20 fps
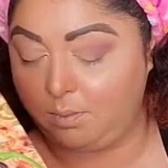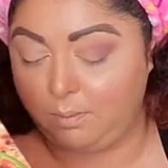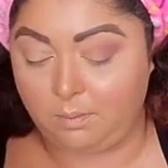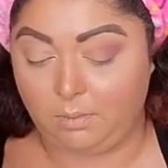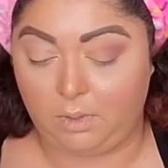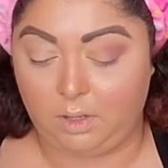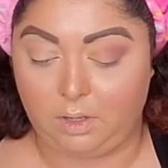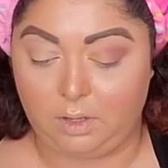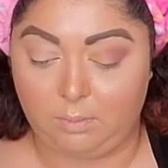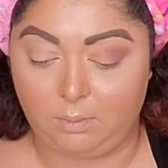
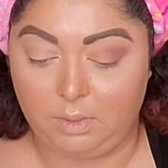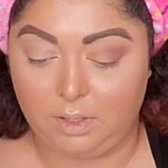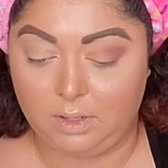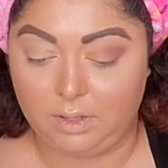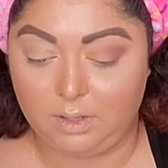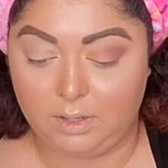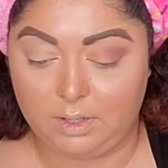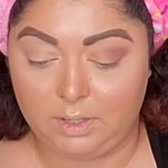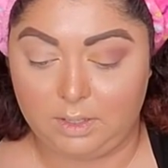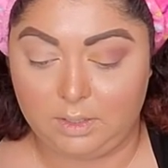me?
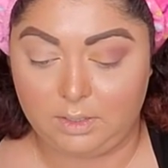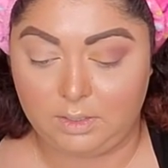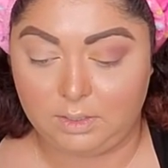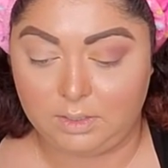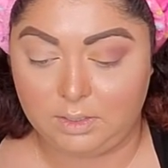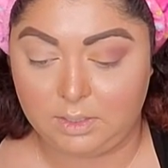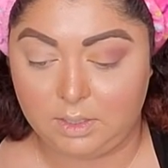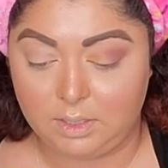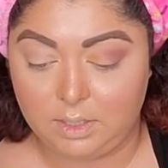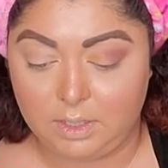Because
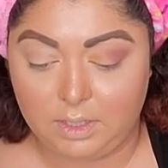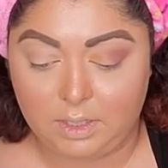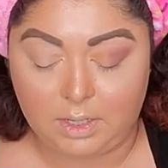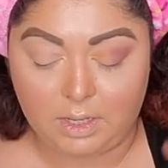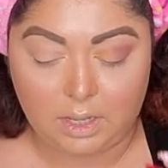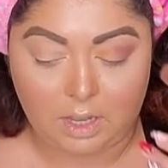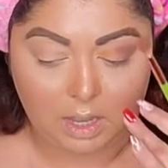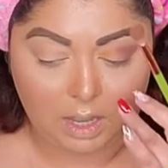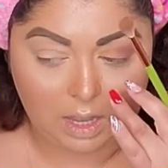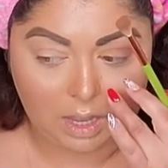
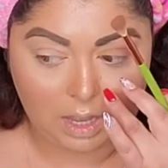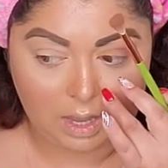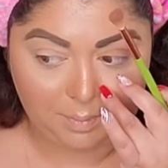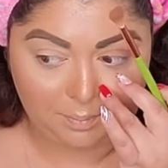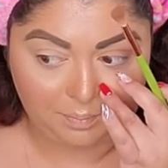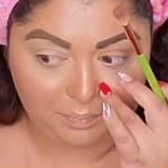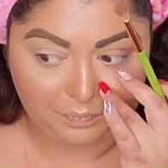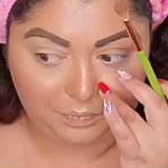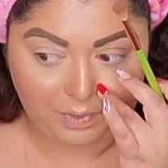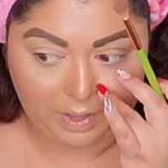
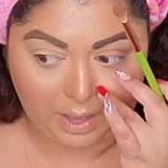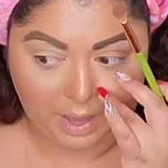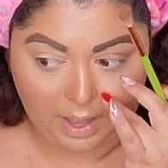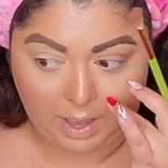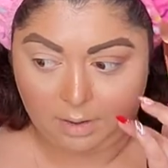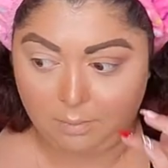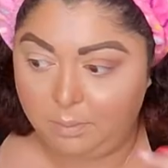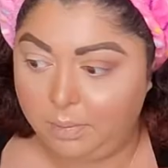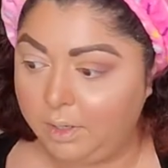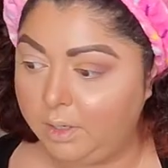I've
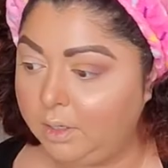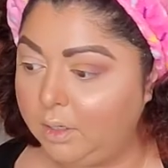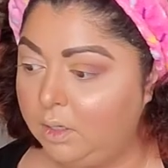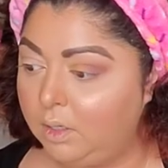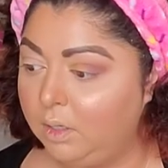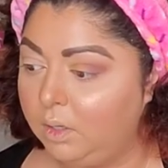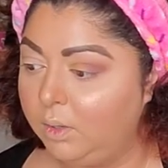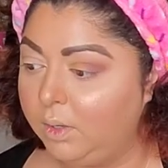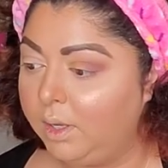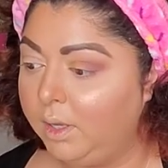been
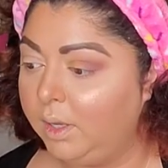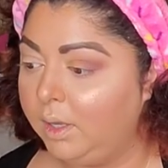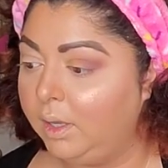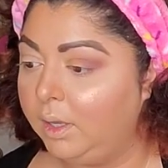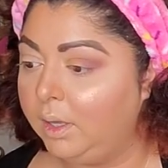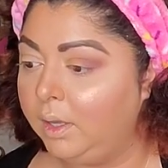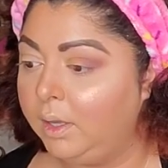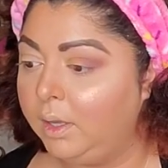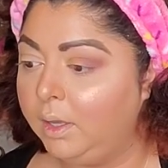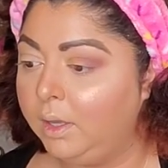looking
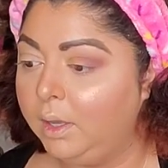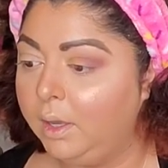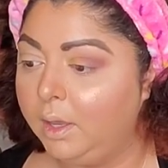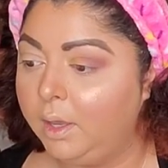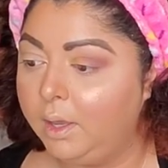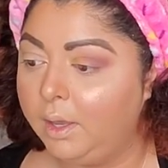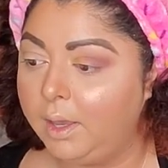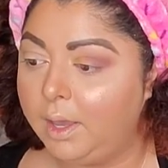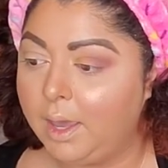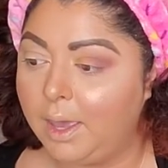
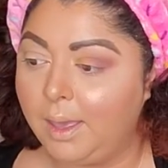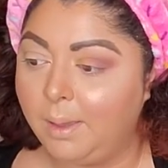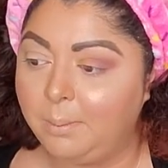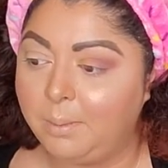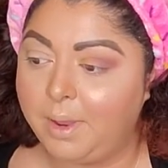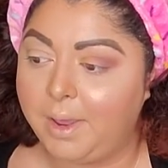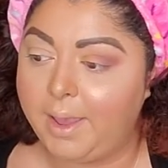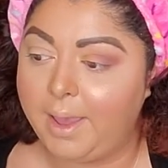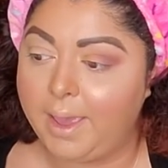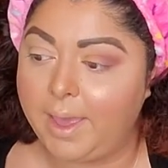at my
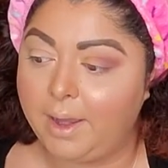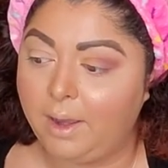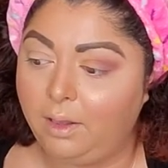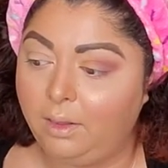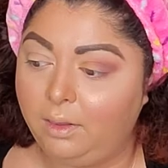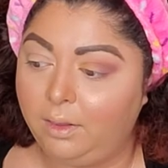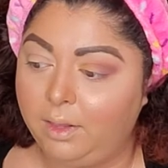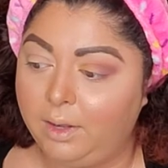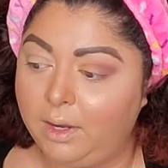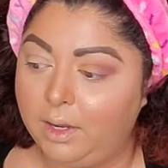
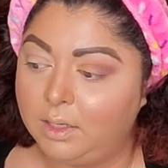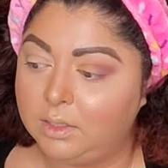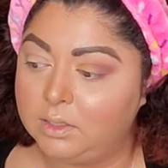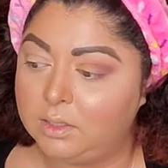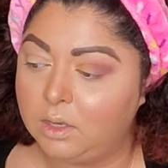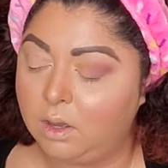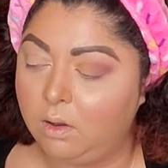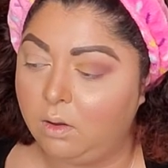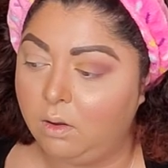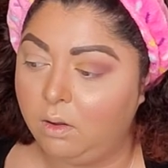analytics
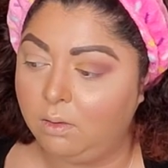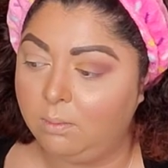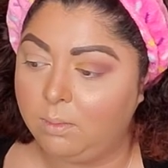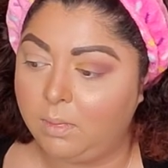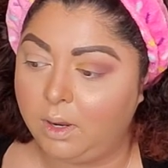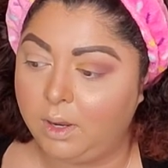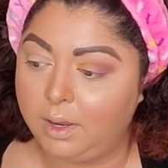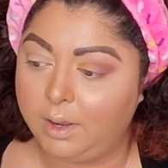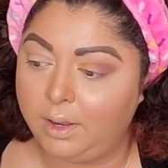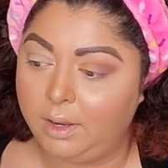on
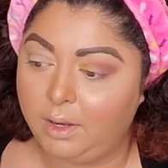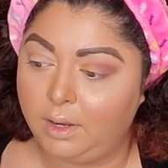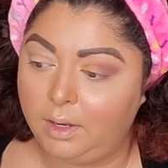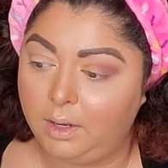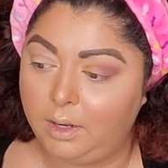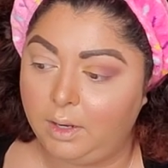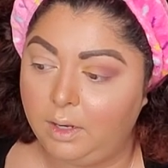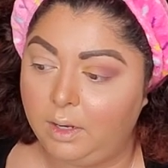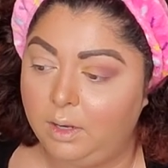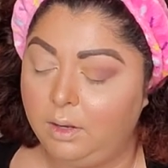
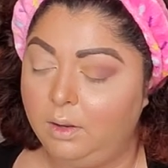my